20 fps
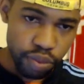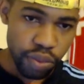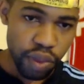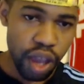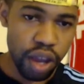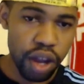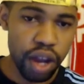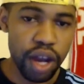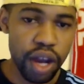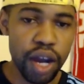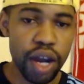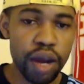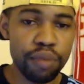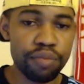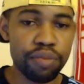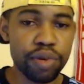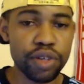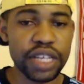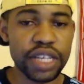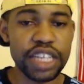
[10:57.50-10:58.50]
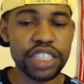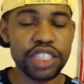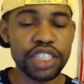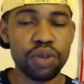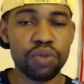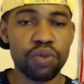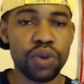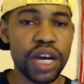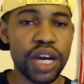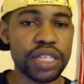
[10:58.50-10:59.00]
um,
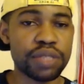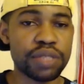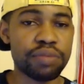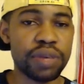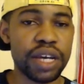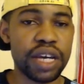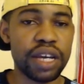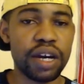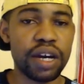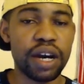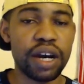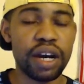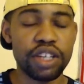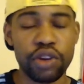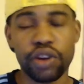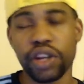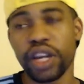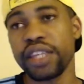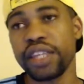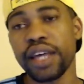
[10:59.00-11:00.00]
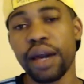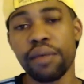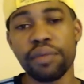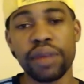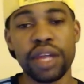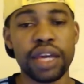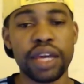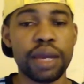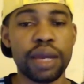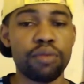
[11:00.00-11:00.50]
possession-wise, man, uh, your guy
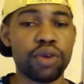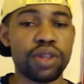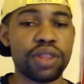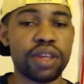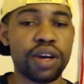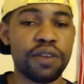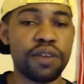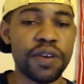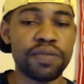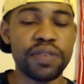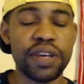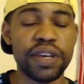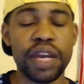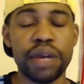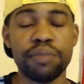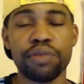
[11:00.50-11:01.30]
dominated the game with uh, fifty-eight